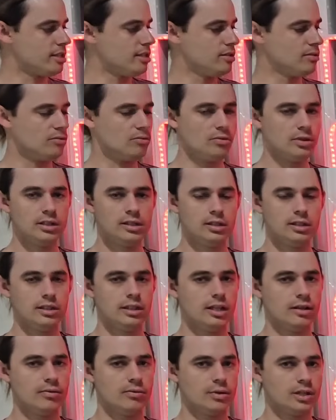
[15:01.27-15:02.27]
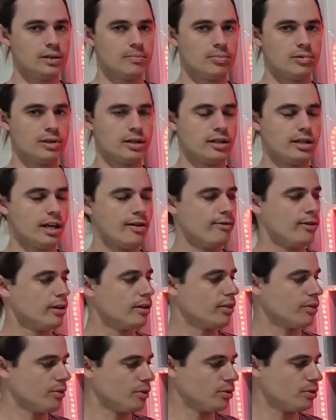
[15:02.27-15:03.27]
didn't really get a reprint.
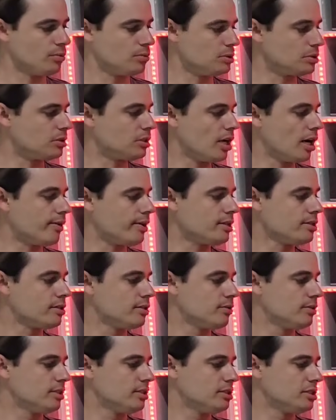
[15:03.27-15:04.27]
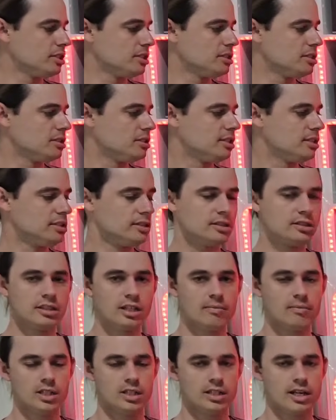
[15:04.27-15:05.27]
Everyone thought it was going to, and it just didn't
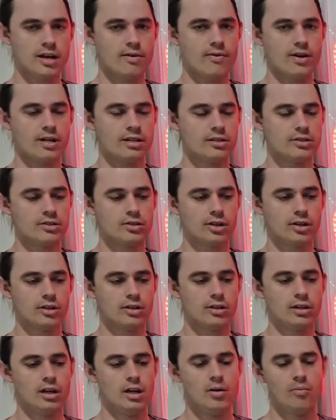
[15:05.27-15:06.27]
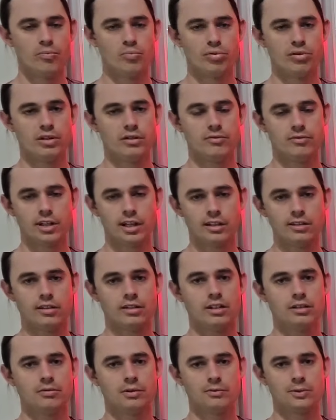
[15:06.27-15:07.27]
seem to get one. So print run,
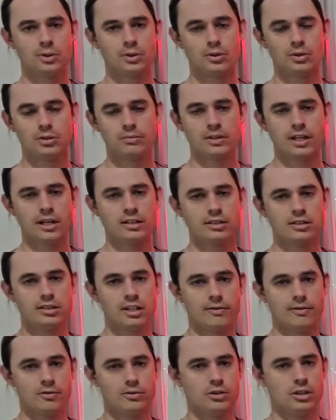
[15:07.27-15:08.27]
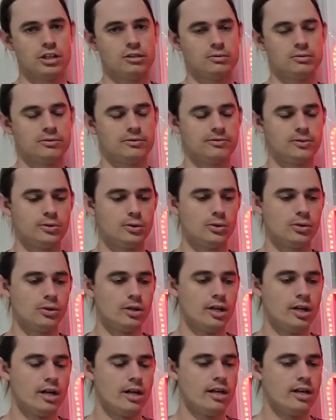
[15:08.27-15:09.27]
like we've talked about several times
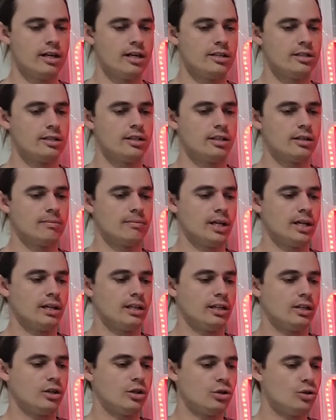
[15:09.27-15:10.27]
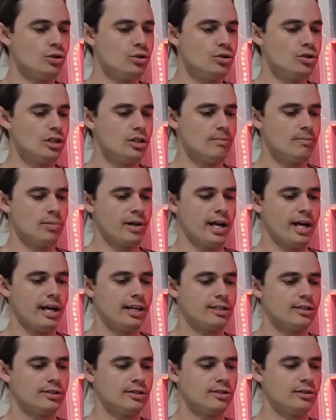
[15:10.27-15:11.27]
before, is going to make huge
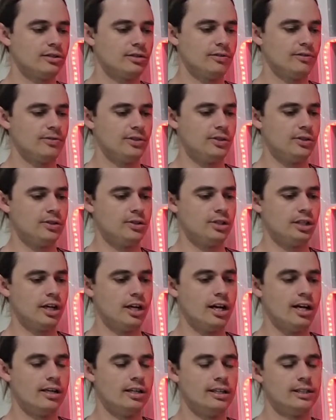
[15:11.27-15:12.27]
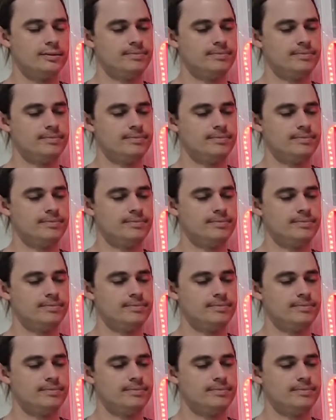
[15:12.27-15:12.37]
impact on the future